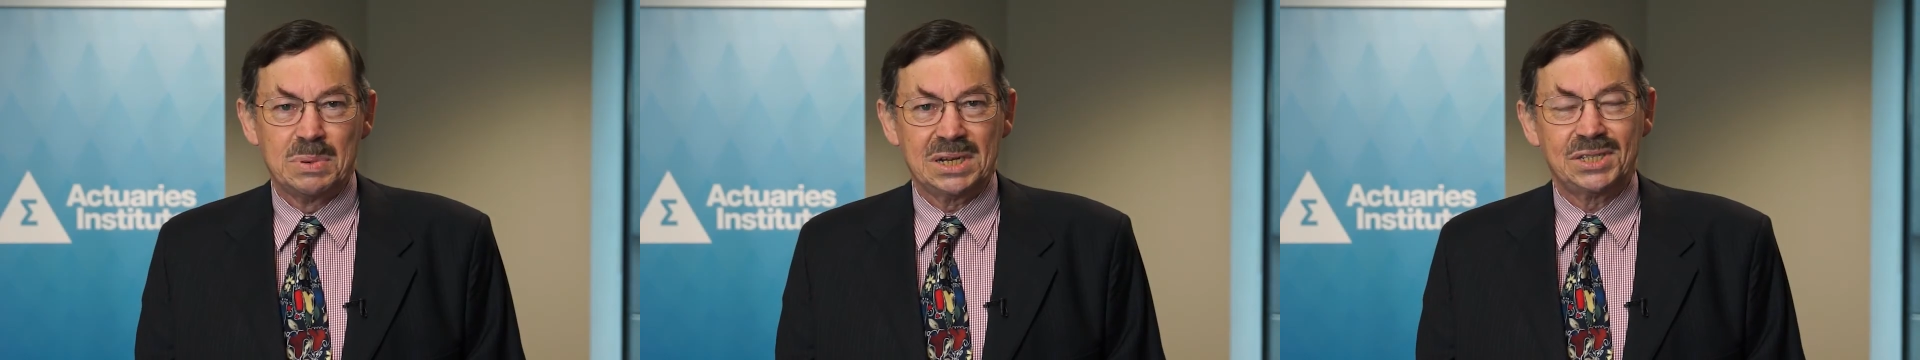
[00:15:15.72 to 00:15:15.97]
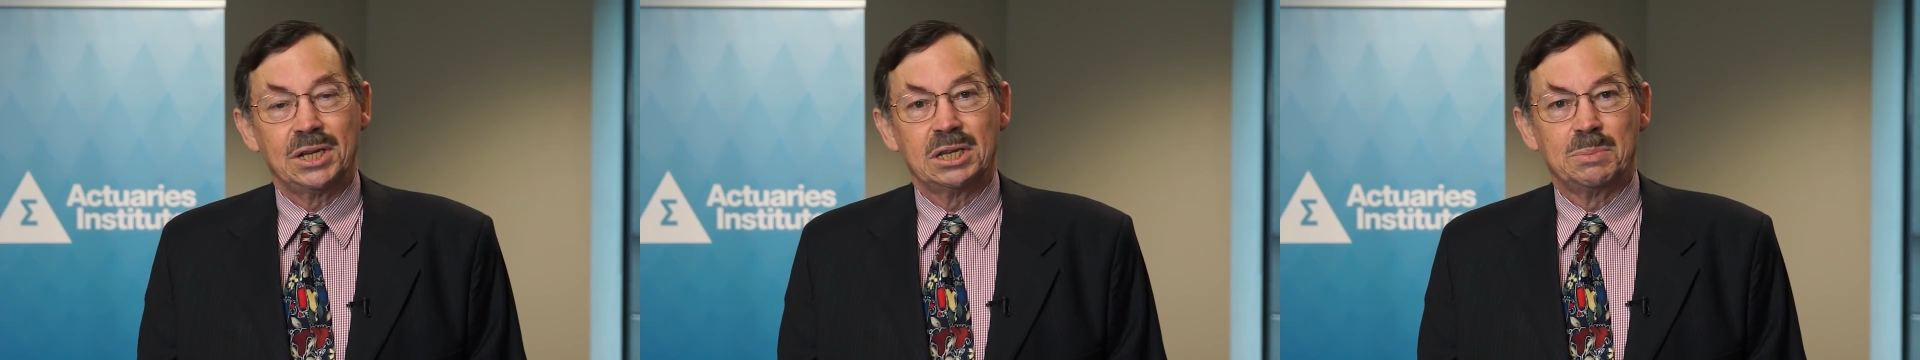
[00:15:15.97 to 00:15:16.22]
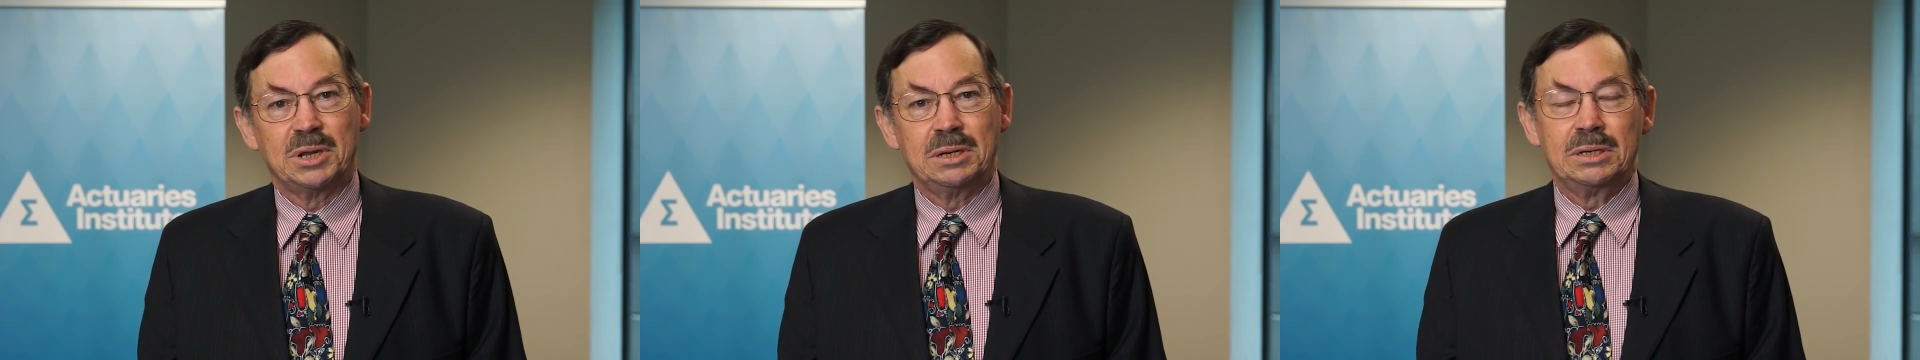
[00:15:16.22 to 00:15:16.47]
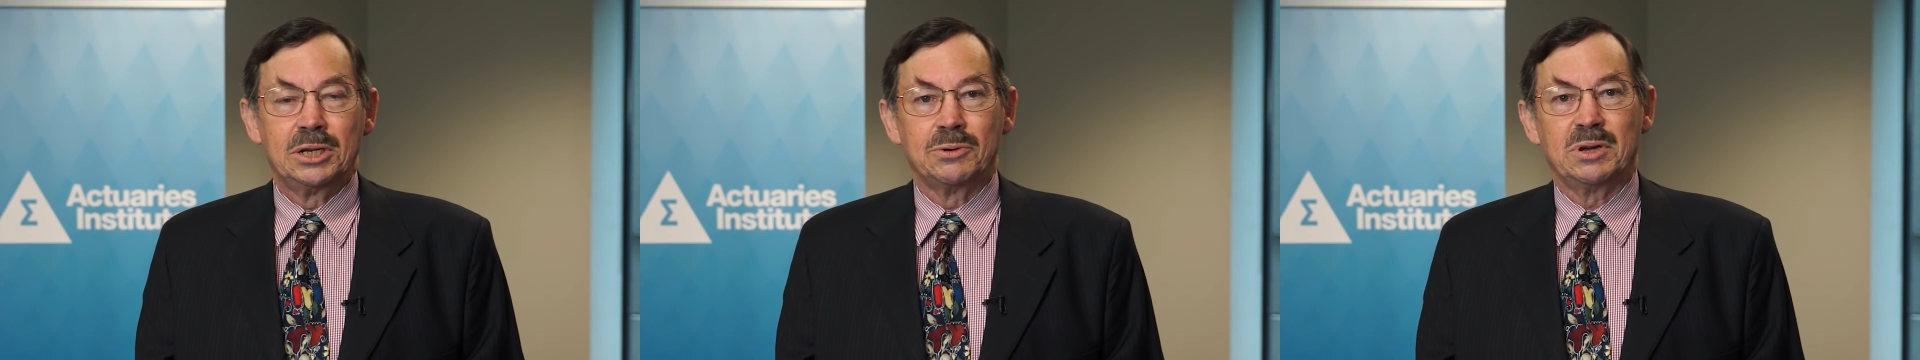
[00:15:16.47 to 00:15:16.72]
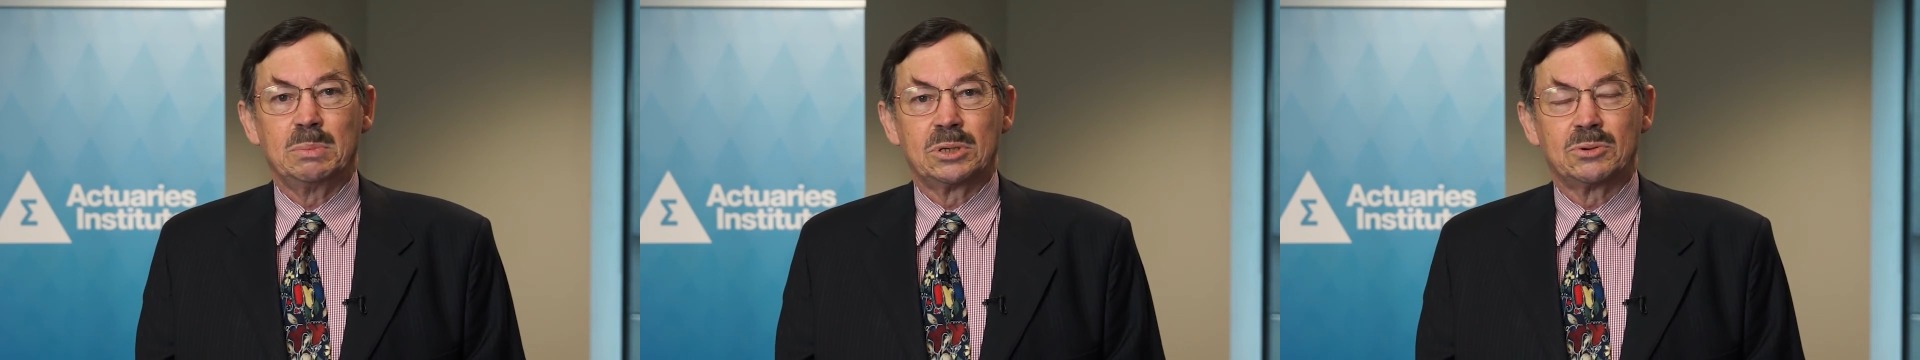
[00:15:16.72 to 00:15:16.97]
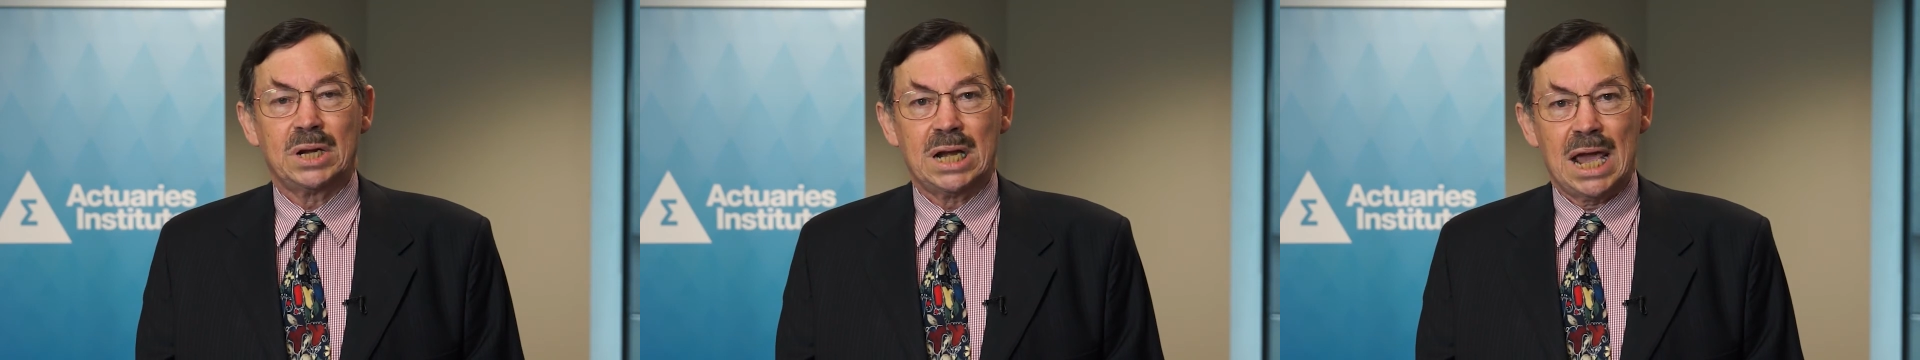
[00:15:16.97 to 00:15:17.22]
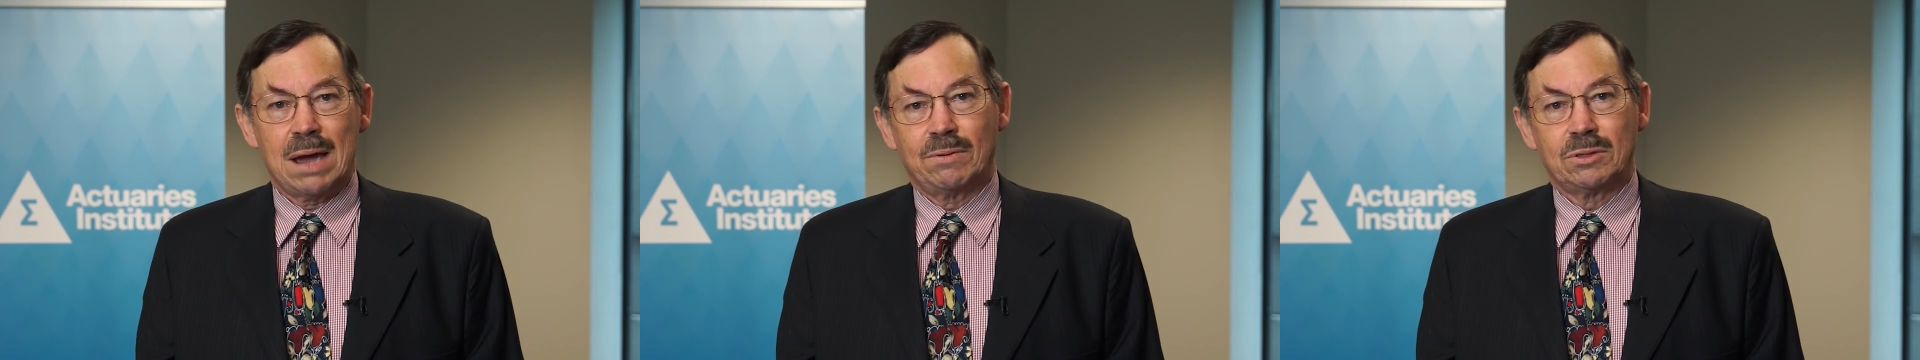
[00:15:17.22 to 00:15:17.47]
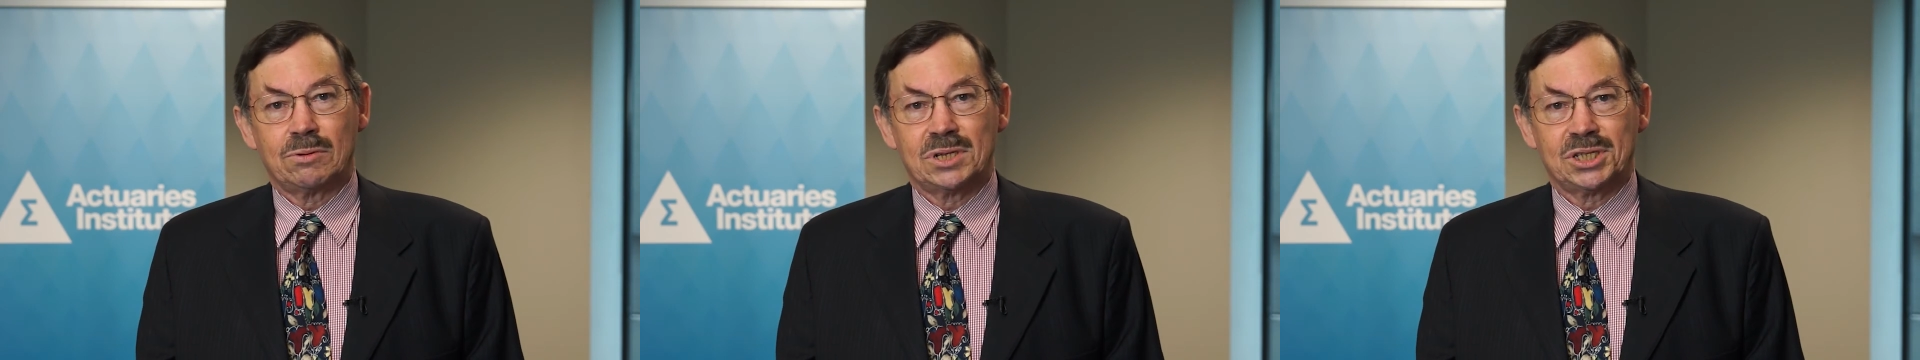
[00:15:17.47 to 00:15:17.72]
best thing to be doing between now
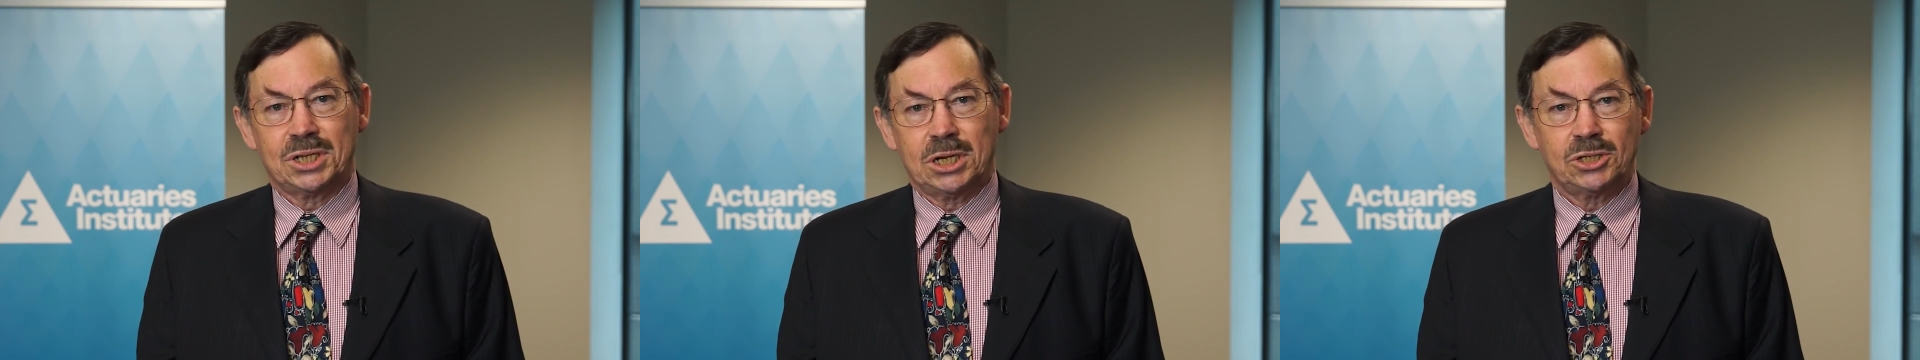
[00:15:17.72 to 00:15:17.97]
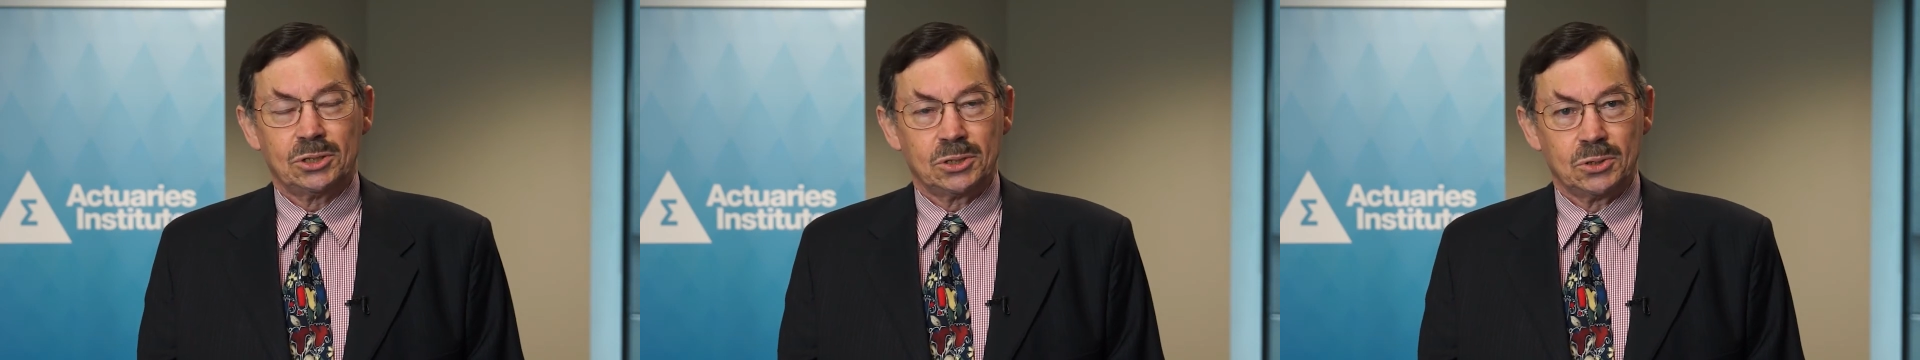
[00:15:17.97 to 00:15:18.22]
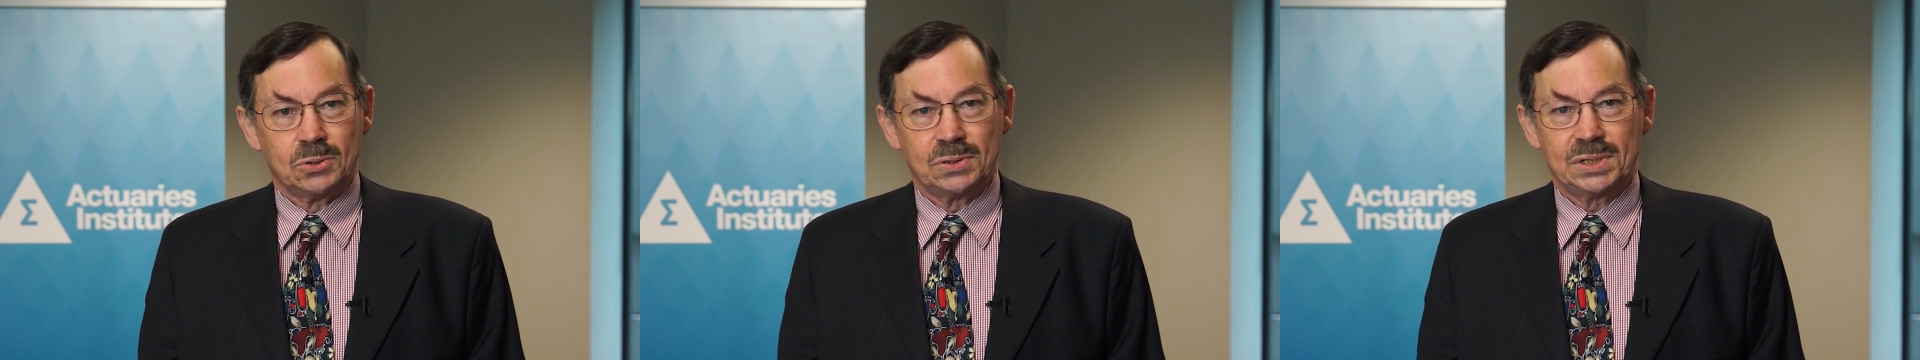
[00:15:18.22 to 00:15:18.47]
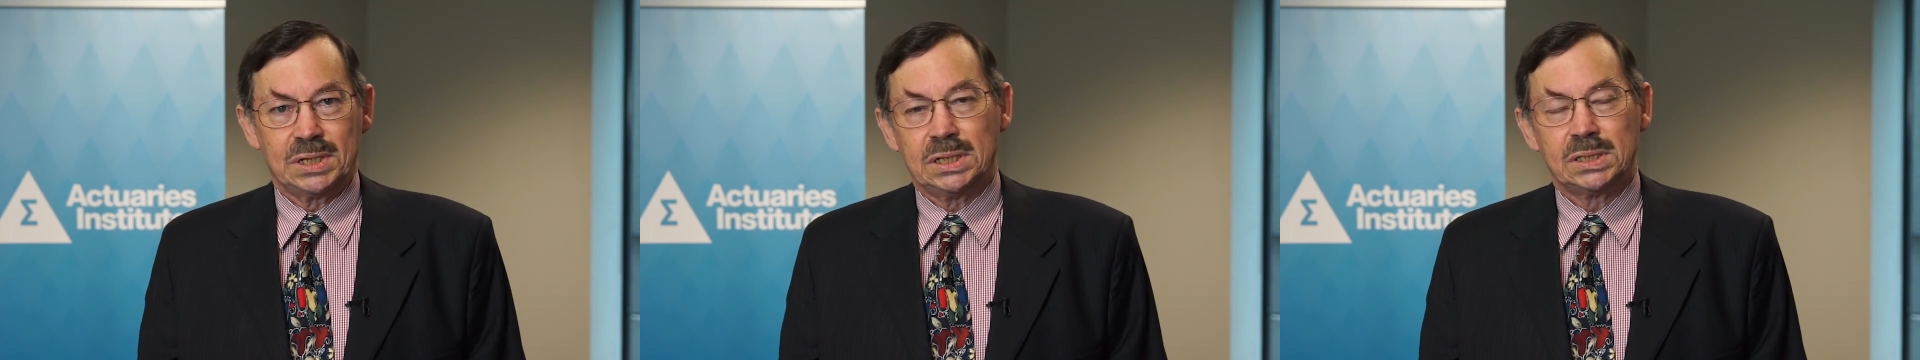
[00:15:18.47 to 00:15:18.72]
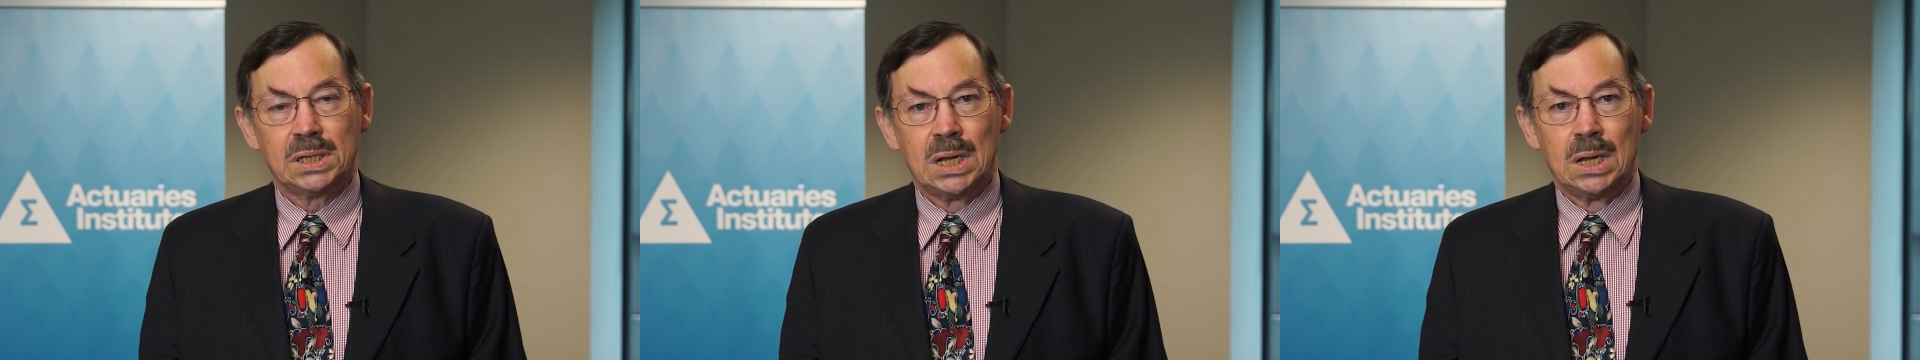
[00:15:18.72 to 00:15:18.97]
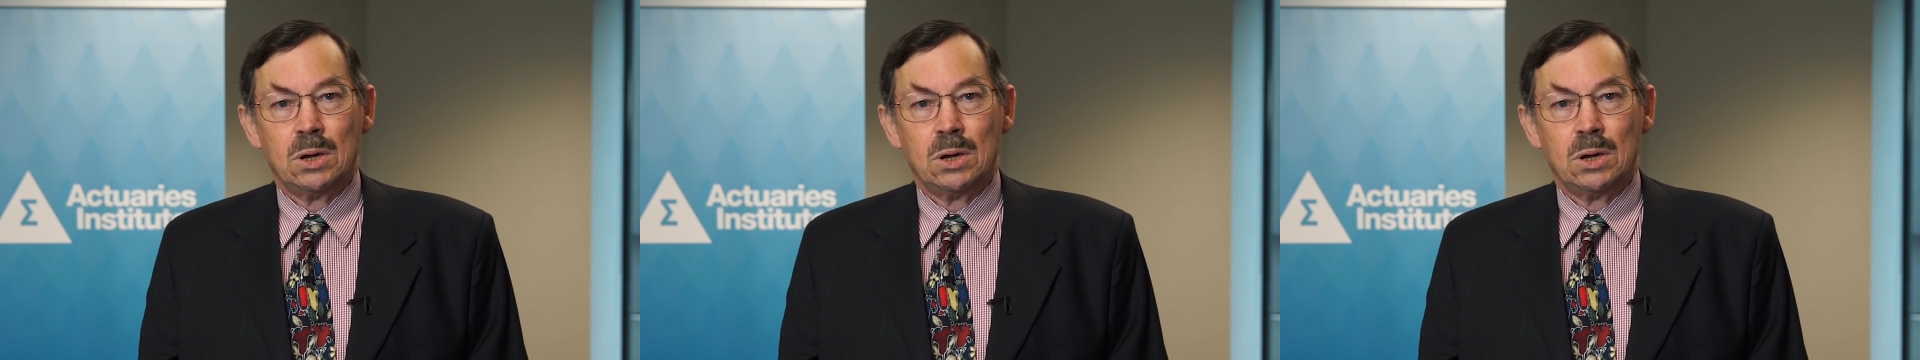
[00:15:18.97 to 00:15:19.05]
and the residential course is